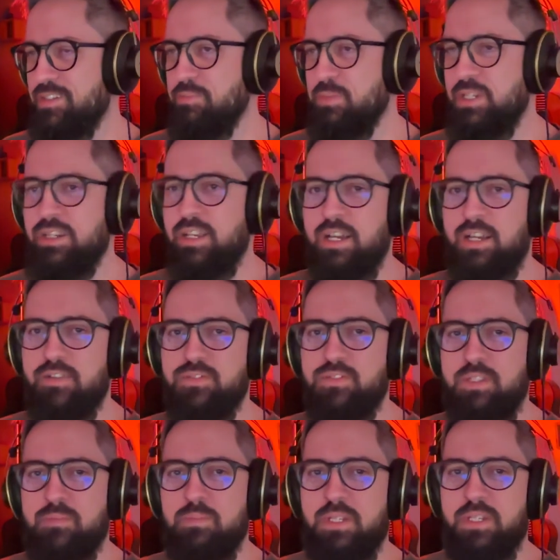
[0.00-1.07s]
many lives
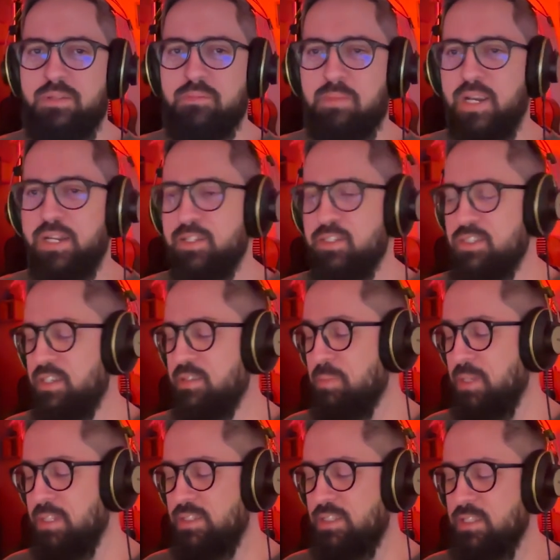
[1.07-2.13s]
and many markets and
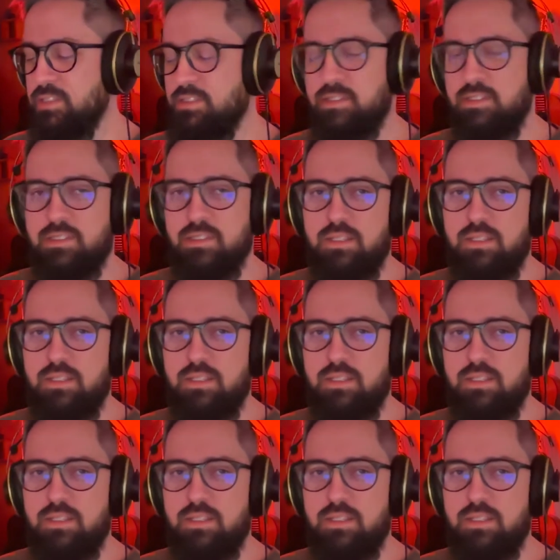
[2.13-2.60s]
many things.